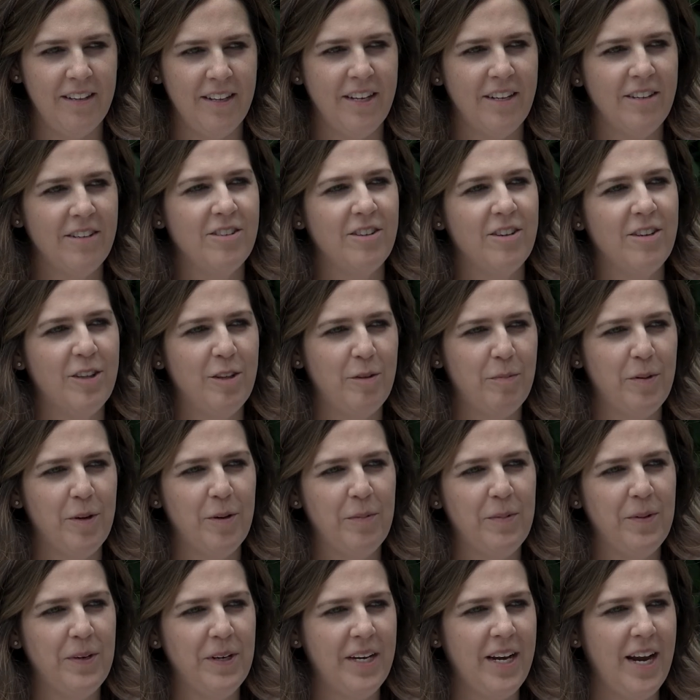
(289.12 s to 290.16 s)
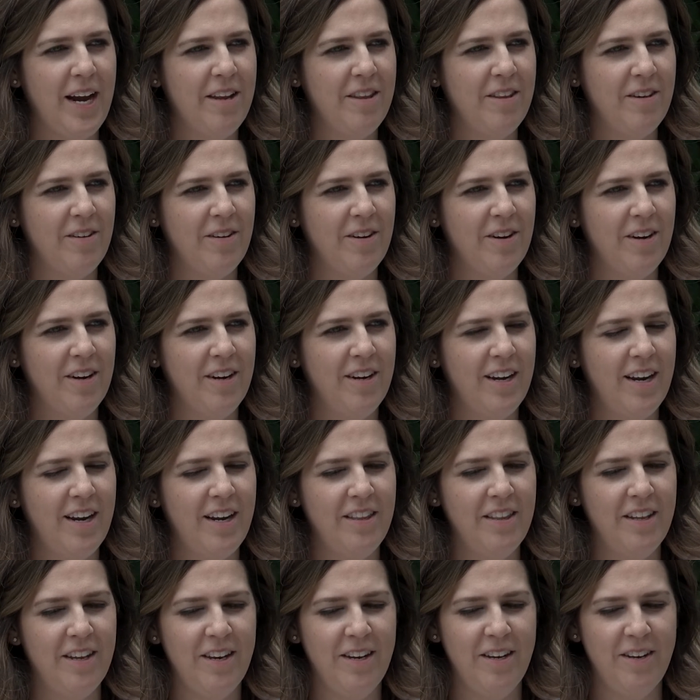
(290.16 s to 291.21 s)
they insert the permanent catheter
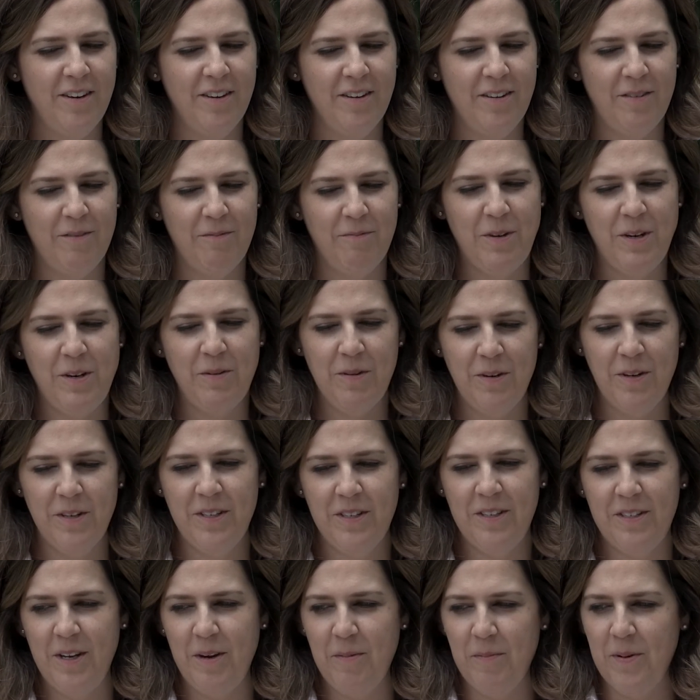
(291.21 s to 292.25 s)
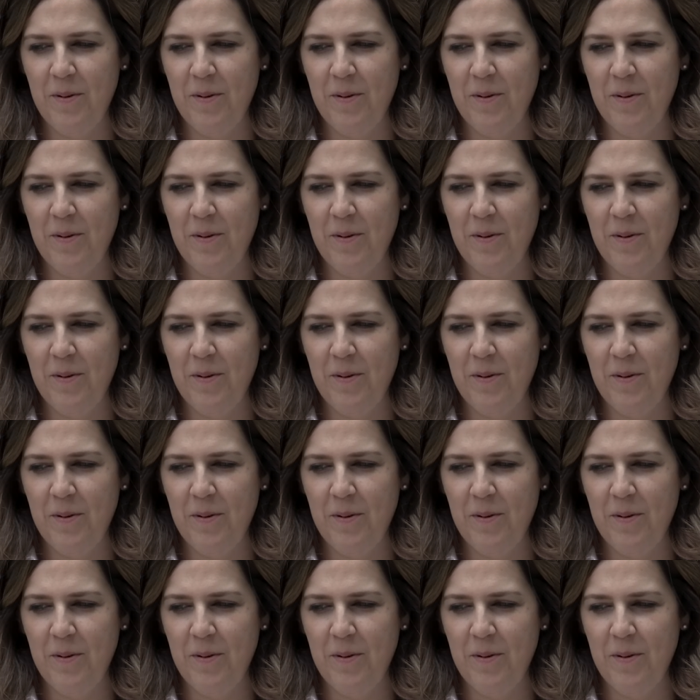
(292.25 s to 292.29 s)
and then we go into St.